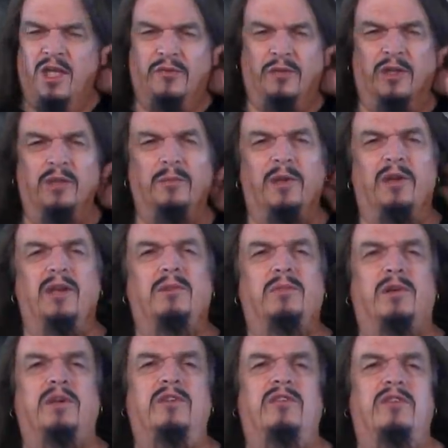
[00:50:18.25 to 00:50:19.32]
If we're comparing
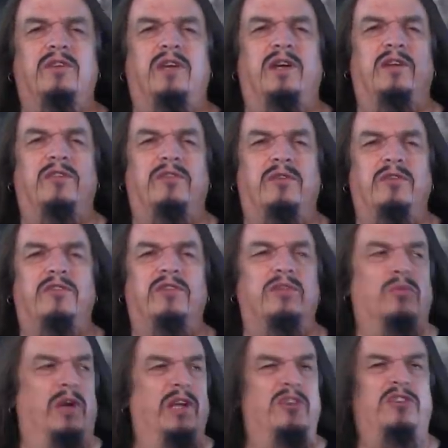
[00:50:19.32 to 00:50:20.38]
birds and dinosaurs,
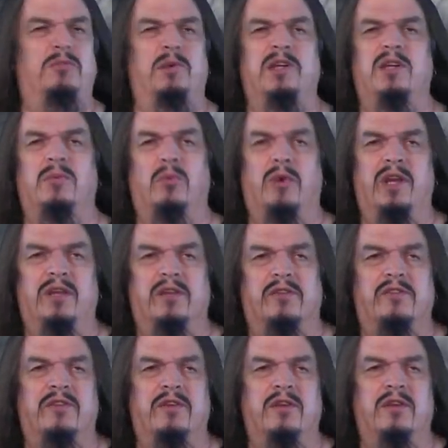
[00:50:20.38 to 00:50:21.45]
then why did you bring up
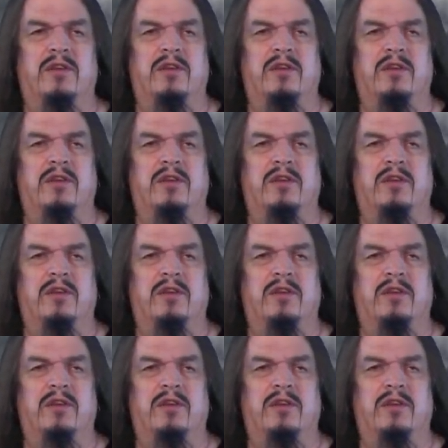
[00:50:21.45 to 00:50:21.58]
whales?